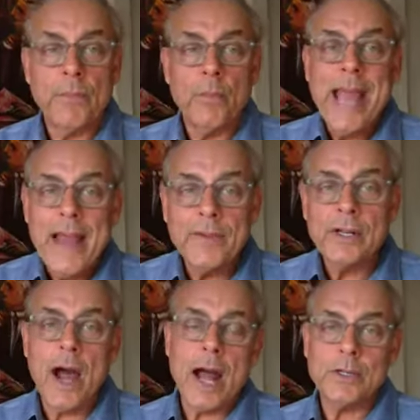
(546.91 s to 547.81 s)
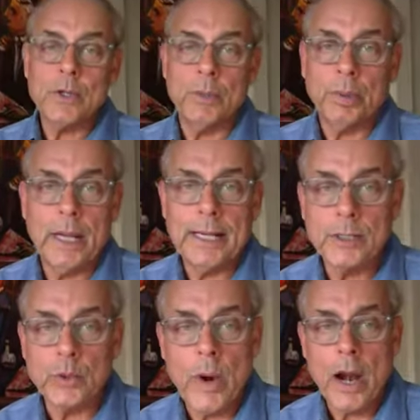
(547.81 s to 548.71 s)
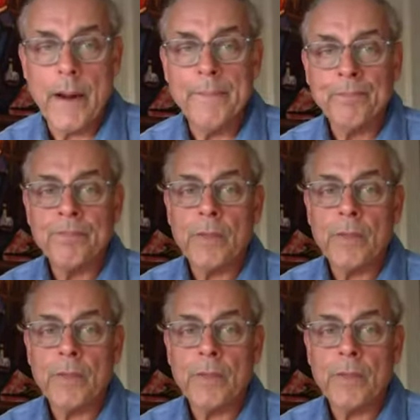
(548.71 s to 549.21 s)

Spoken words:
We haven't gotten to a place where